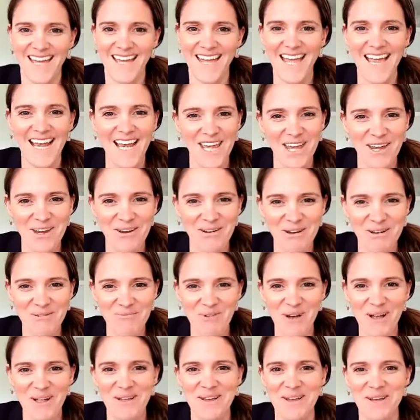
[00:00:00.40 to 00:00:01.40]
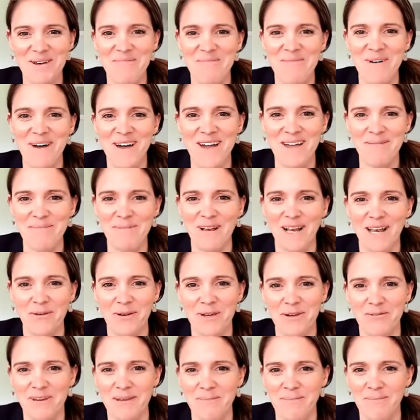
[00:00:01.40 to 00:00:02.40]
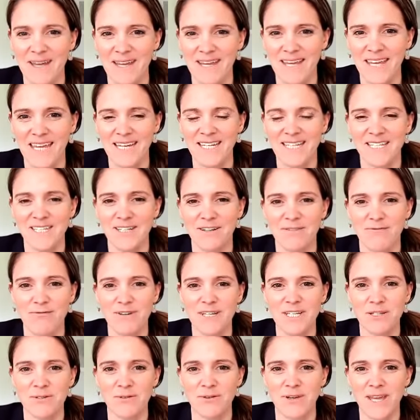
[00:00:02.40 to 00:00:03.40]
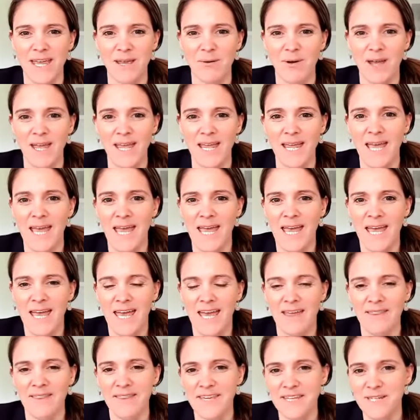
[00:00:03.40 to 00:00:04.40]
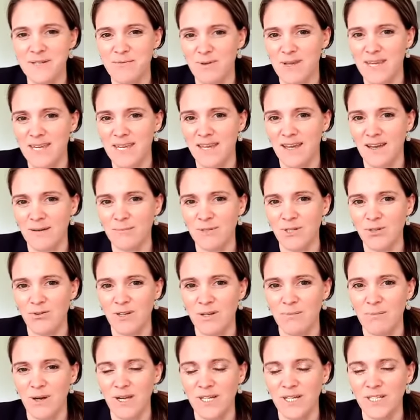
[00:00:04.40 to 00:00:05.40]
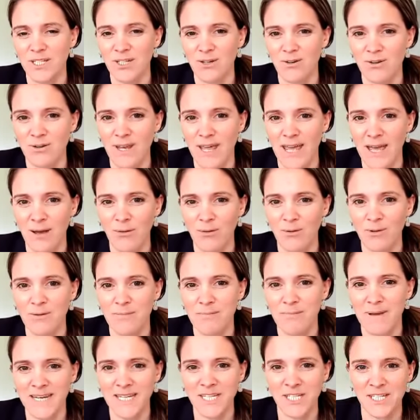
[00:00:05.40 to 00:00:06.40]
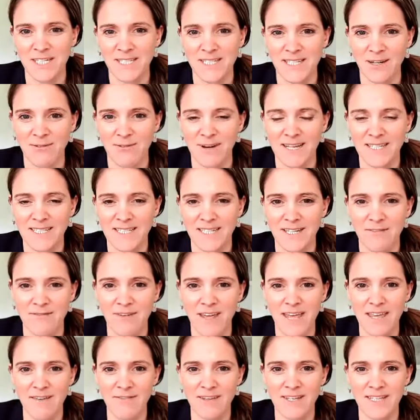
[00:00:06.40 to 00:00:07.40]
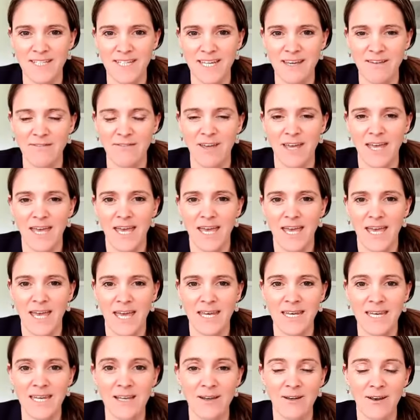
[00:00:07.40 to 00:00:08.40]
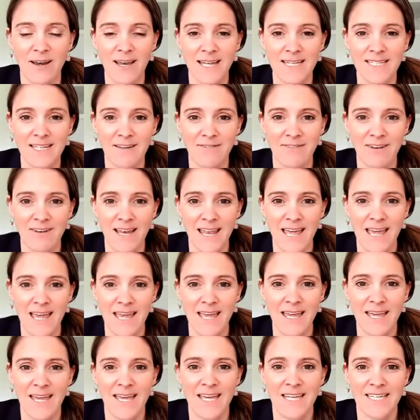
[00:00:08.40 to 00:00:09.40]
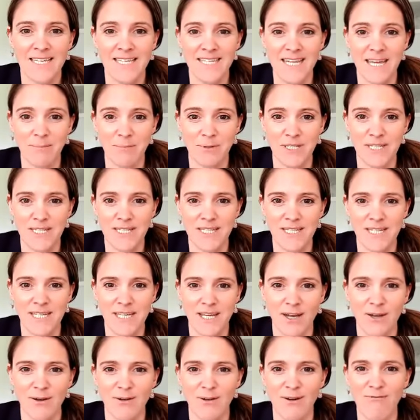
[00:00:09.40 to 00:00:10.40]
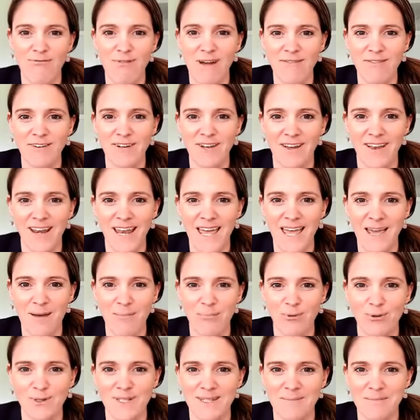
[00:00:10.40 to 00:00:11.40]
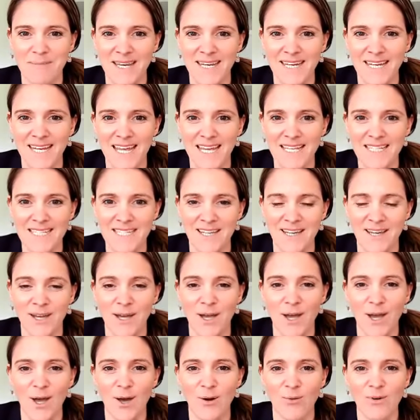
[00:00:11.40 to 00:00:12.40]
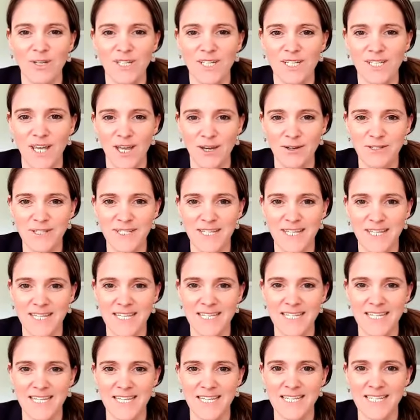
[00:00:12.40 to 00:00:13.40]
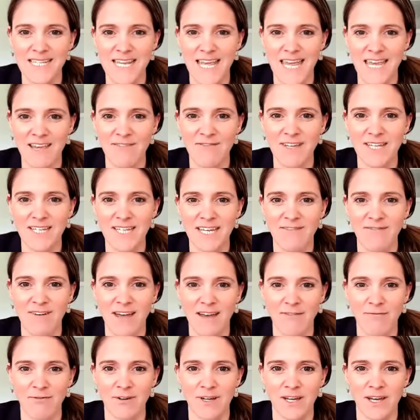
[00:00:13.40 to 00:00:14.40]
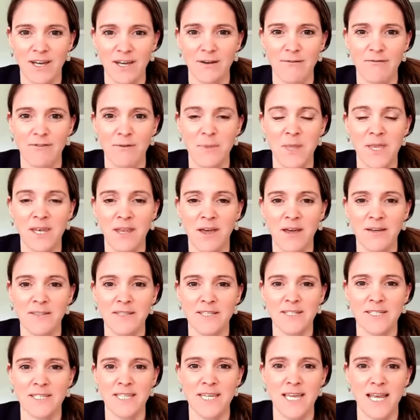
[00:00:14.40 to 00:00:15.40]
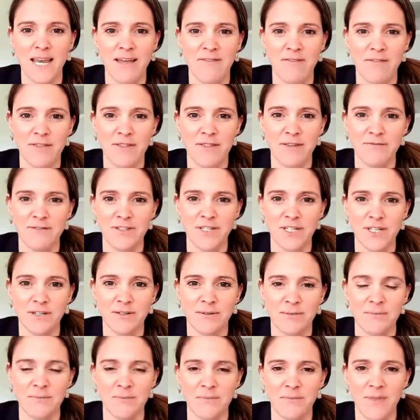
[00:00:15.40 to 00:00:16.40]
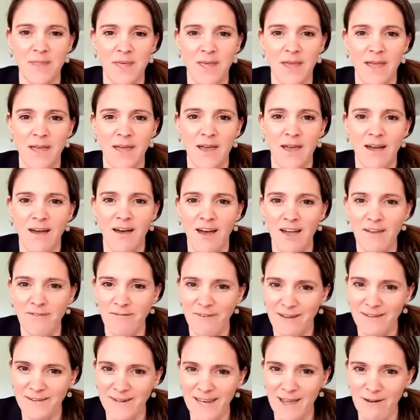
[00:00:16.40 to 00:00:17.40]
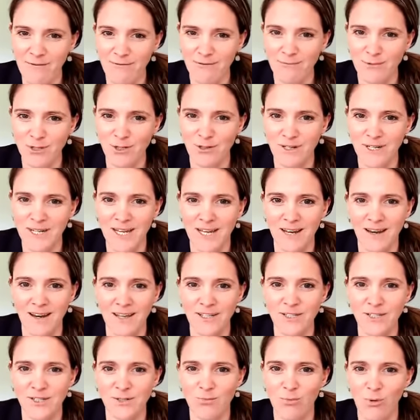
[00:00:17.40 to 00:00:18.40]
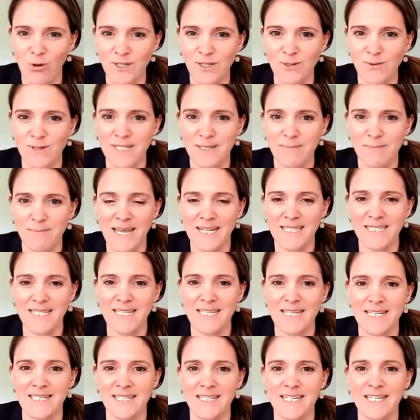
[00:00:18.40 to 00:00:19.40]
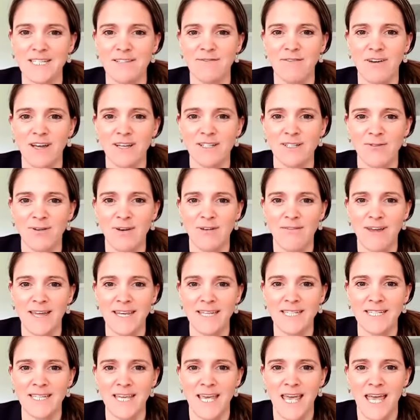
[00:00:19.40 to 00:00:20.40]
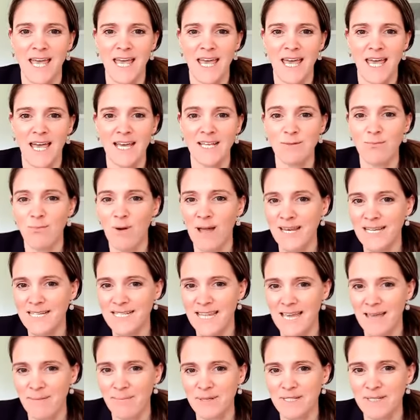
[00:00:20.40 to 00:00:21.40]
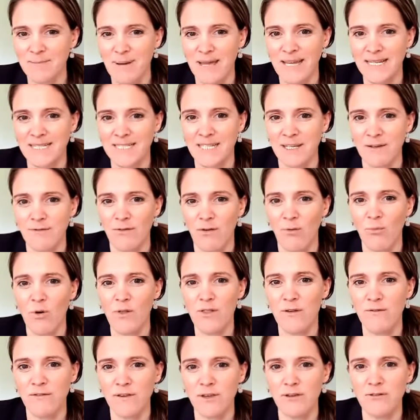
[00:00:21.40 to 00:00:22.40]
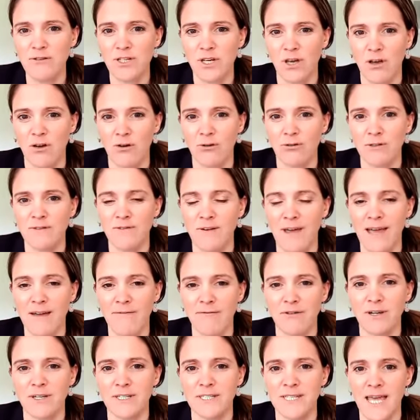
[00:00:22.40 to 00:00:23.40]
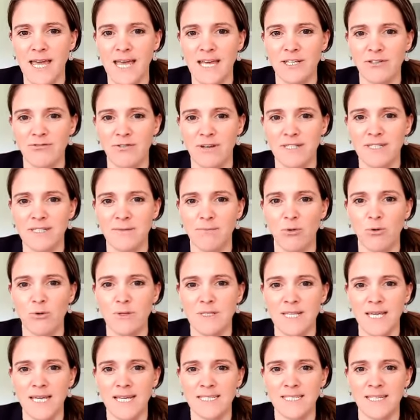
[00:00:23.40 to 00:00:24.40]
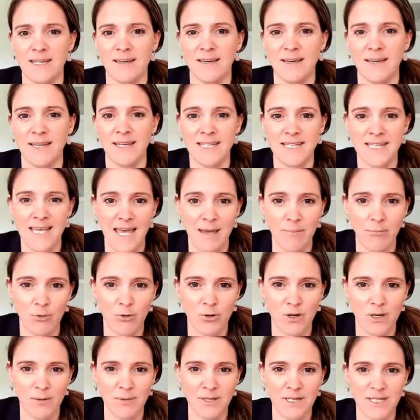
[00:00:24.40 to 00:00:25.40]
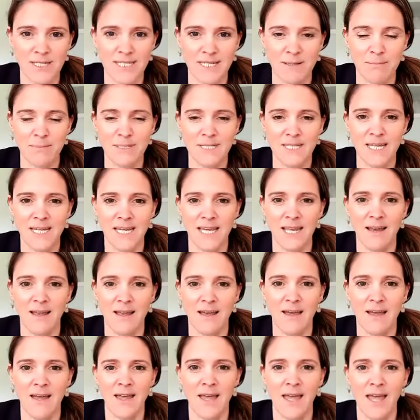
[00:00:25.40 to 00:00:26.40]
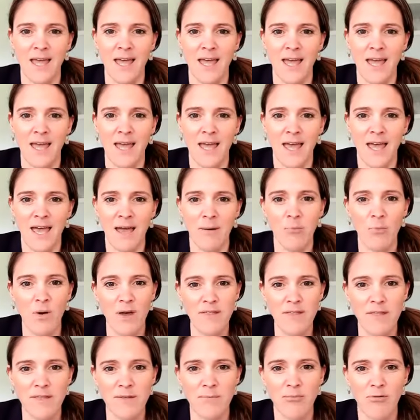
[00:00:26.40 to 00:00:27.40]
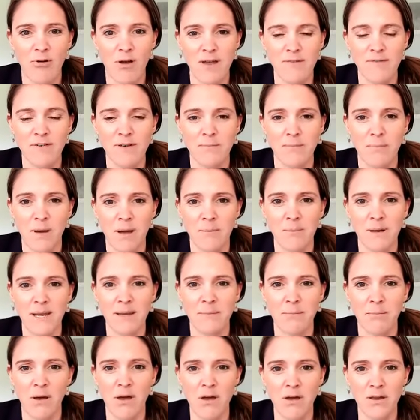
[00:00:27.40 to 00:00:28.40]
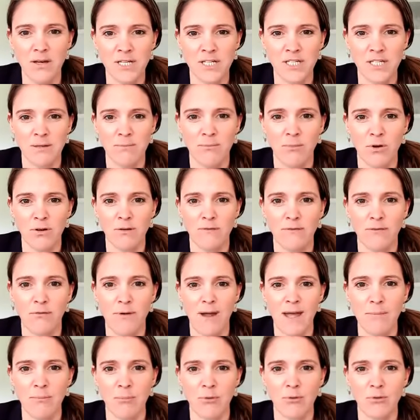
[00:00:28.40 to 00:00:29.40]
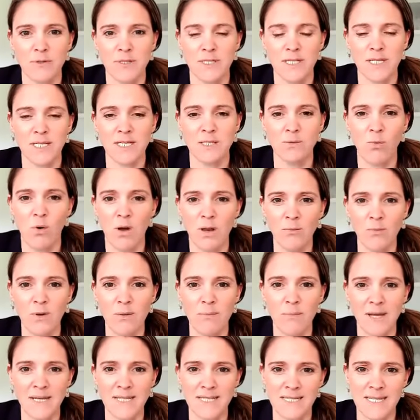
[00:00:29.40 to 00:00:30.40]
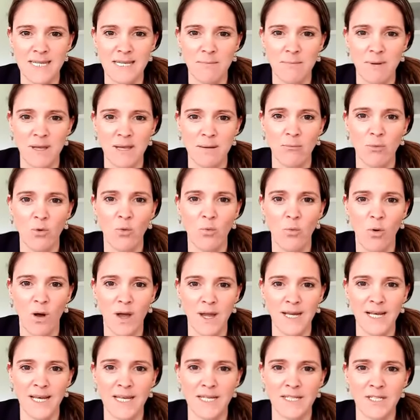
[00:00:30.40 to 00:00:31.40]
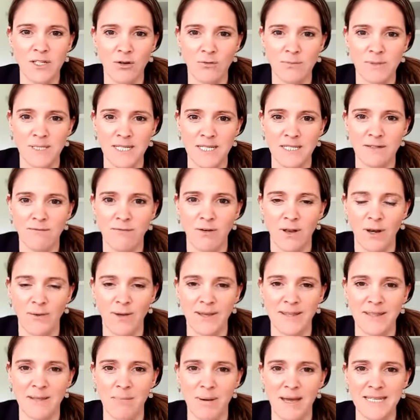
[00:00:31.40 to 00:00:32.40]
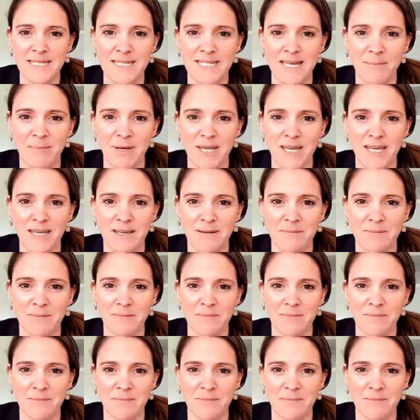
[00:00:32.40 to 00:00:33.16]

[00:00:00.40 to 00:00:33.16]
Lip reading: Hello and welcome. I'm Chloe Greenbank, editor of Regional Gateway, and this week I'm joined by John Howell, Managing Director of AviaDev, and Nicolas Develer, Deputy CEO of Ravenala Airports in Madagascar, which is hosting this year's AviaDev Africa from the 9th to the 11th of June. I found out from John and Nicolas just what to expect at this year's virtual event, as well as their perspective on what the future holds for Africa's air transport sector and its airport community in particular, and whether the private-public partnership model for airports is one we might see being more widely adopted following the pandemic.